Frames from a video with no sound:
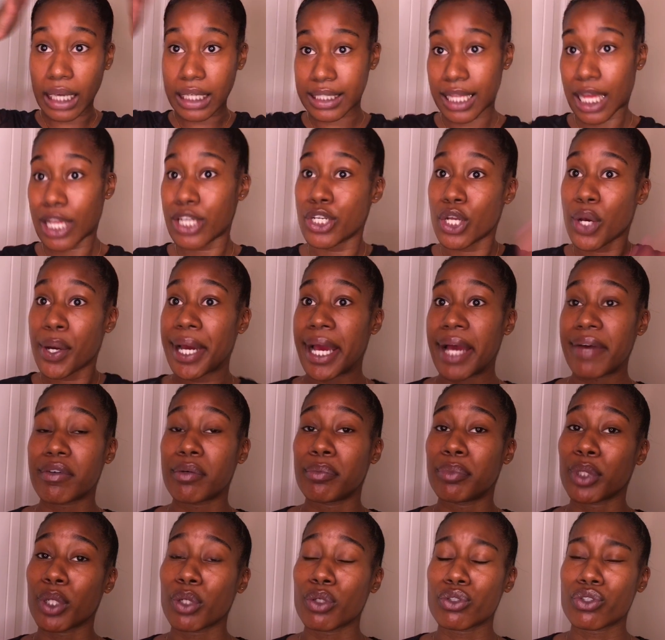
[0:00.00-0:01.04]
because I don't have a
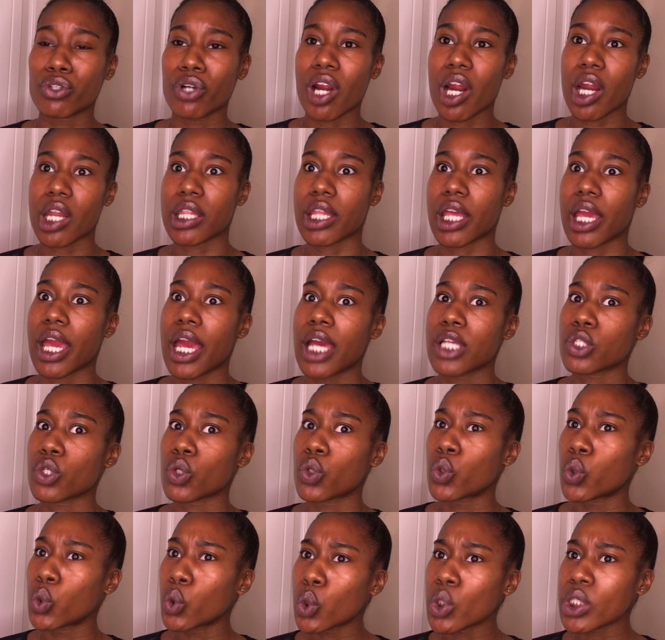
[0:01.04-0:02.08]
blow dryer that has a
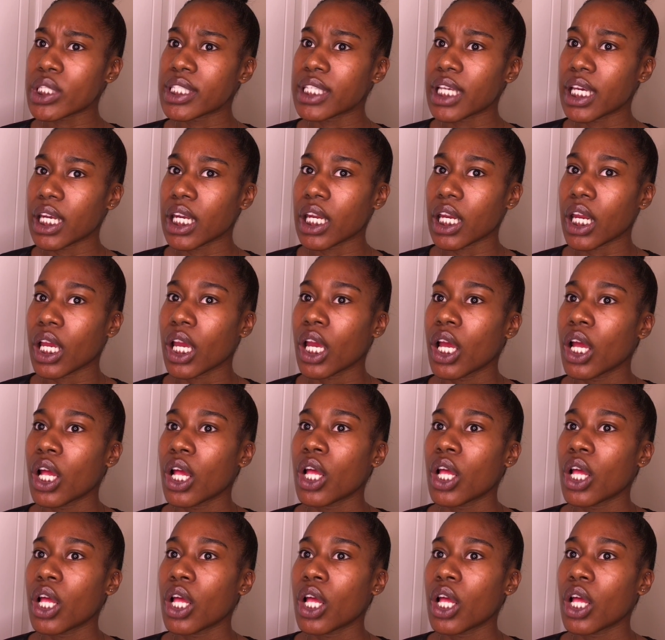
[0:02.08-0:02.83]
cool setting.